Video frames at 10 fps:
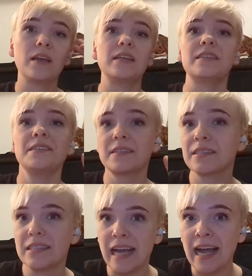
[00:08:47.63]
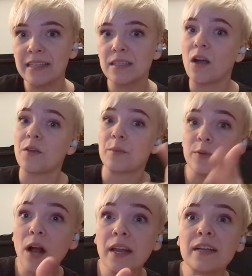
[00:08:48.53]
Since the stats are the
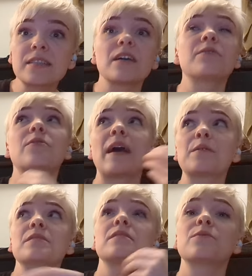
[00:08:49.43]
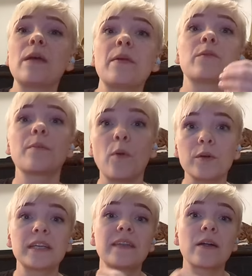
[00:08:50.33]
product of thousands of women
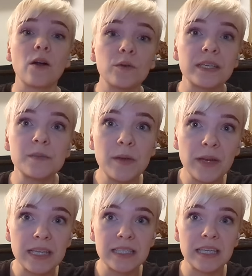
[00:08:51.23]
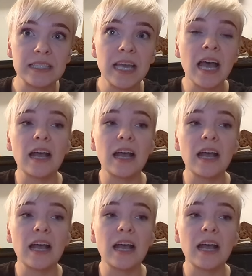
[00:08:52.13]
reporting their own experiences,